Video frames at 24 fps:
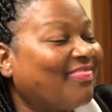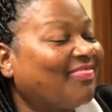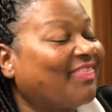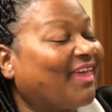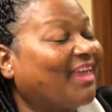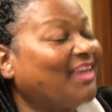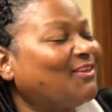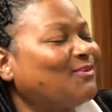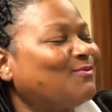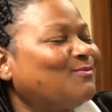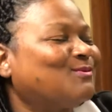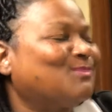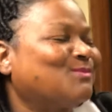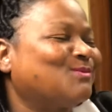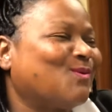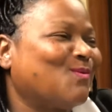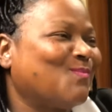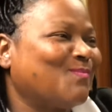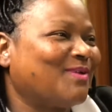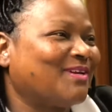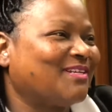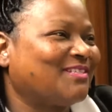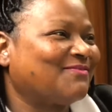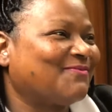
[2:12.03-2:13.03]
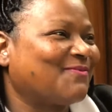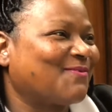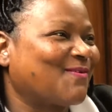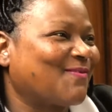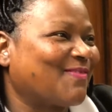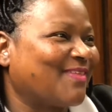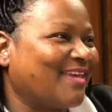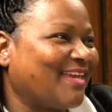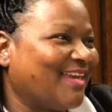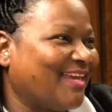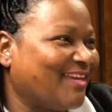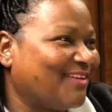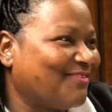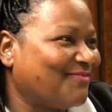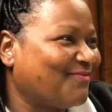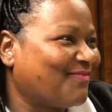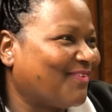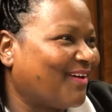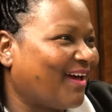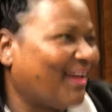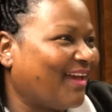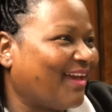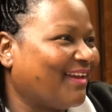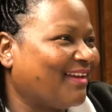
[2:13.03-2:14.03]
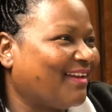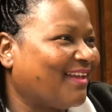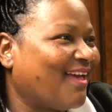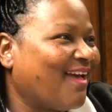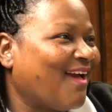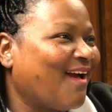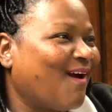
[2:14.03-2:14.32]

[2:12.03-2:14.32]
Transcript: Thank you so much for the invite.